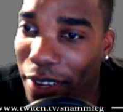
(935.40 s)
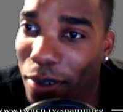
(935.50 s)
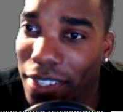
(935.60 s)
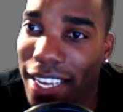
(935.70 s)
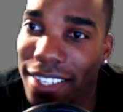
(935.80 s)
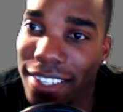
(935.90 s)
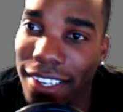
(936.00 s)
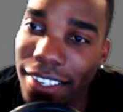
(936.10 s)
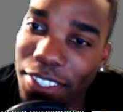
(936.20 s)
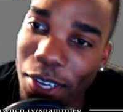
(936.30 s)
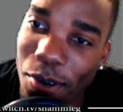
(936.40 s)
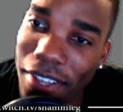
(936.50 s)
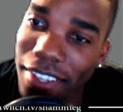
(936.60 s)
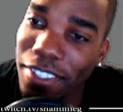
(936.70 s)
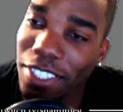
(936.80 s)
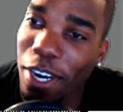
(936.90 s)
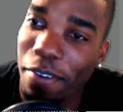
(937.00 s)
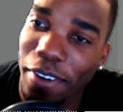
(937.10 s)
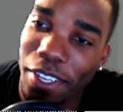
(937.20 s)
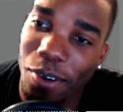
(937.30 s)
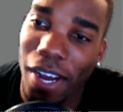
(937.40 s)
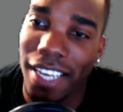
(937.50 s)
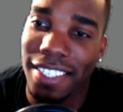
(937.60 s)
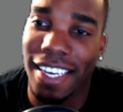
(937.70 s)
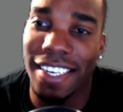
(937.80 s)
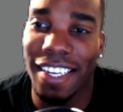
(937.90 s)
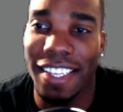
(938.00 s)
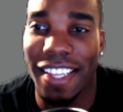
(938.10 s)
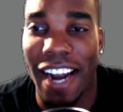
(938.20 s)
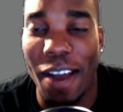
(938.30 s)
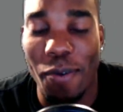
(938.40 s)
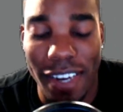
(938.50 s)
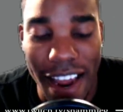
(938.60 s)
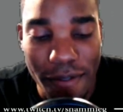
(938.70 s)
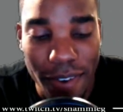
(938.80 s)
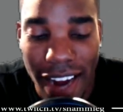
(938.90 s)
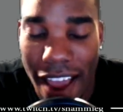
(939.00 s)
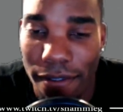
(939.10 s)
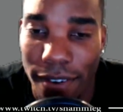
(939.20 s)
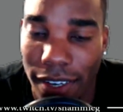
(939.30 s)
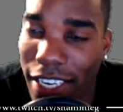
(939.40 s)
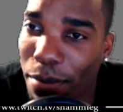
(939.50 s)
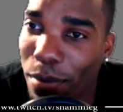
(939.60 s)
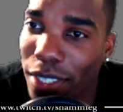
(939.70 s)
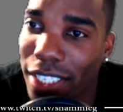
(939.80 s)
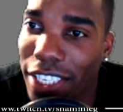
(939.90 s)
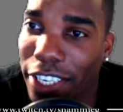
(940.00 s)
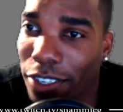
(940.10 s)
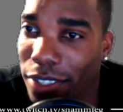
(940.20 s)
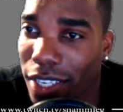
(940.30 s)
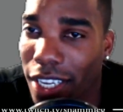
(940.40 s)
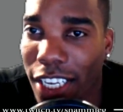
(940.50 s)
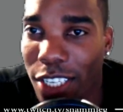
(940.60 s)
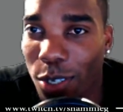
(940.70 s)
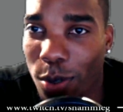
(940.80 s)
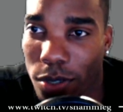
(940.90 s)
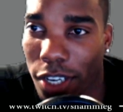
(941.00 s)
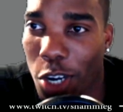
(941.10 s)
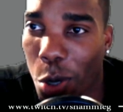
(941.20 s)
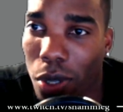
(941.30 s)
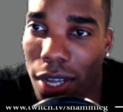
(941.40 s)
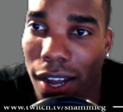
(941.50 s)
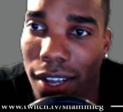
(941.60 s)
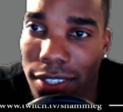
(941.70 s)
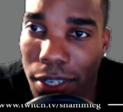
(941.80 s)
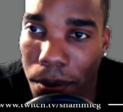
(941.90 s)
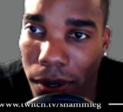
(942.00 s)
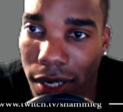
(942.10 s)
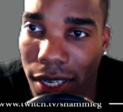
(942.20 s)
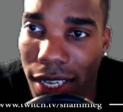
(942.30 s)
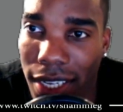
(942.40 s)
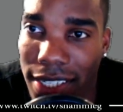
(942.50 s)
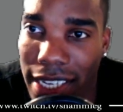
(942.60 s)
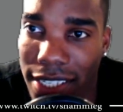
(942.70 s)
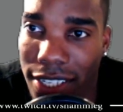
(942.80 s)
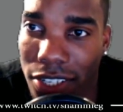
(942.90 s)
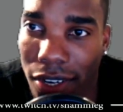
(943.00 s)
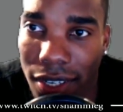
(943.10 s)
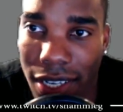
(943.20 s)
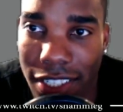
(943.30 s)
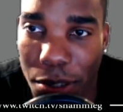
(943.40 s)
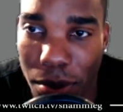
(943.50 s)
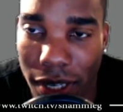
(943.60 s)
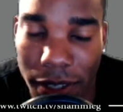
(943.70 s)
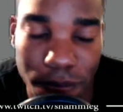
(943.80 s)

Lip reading: Sansa. So in the Stark video, I said that I would never, ever in a million years use a noble cause to put Sansa Stark into play.